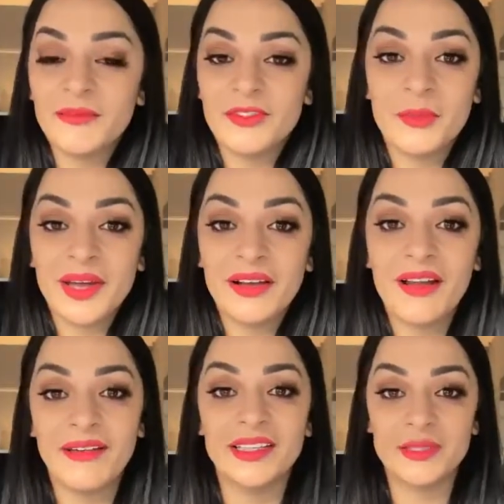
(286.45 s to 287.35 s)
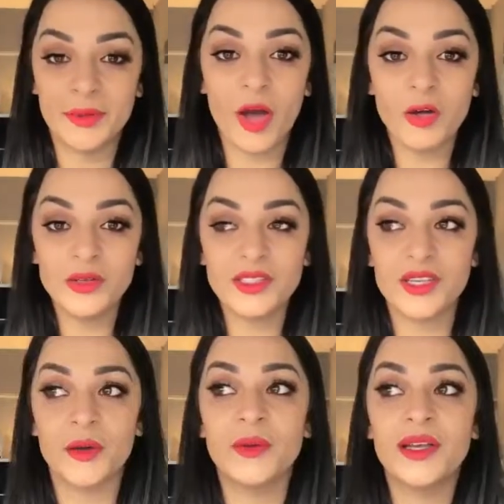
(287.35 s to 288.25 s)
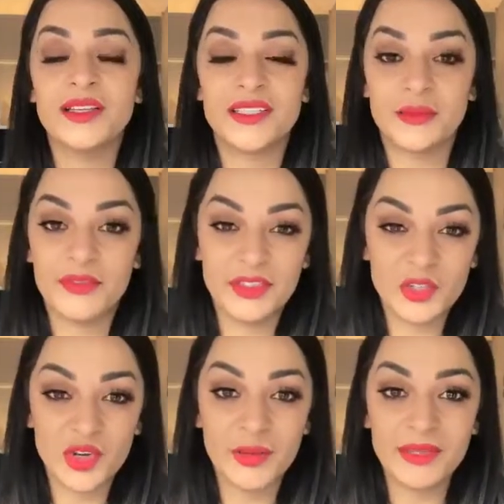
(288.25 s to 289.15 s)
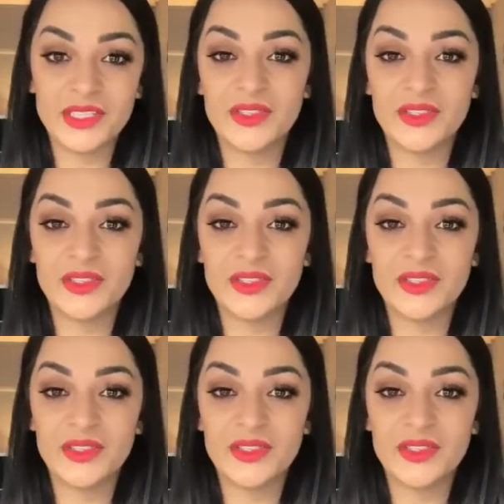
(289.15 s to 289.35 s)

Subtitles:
for my clients, but also some of the treatments.